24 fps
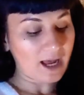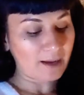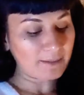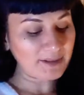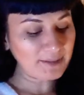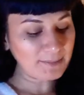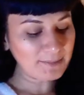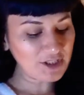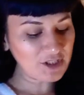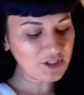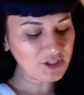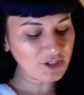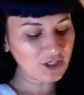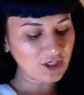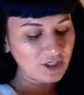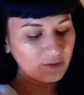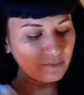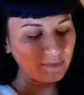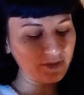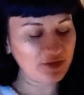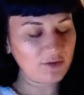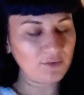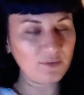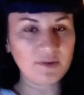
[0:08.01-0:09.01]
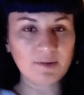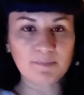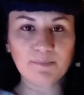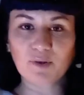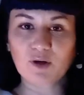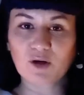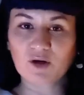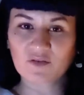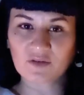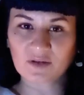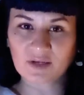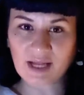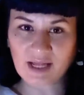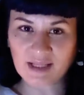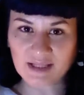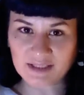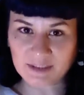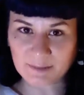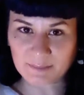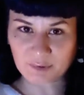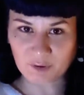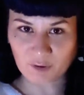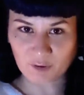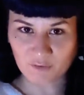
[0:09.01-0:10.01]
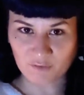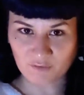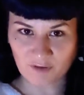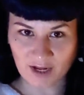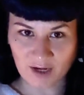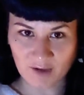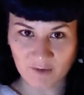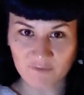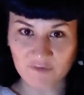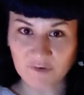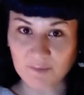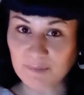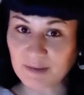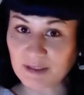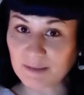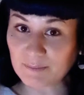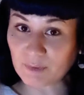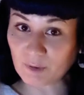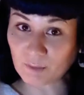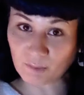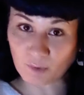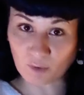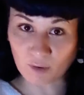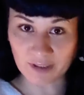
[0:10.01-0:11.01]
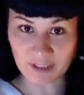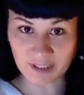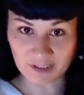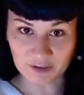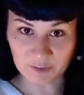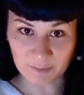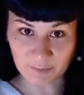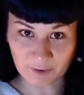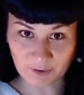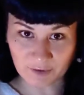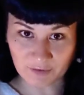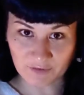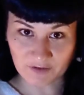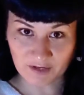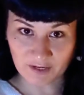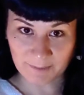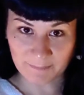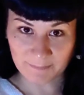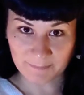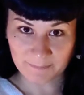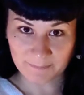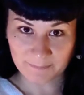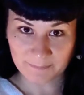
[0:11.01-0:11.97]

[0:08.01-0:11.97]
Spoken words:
I'm going to be sharing with you the personality profile for people born on your birthday.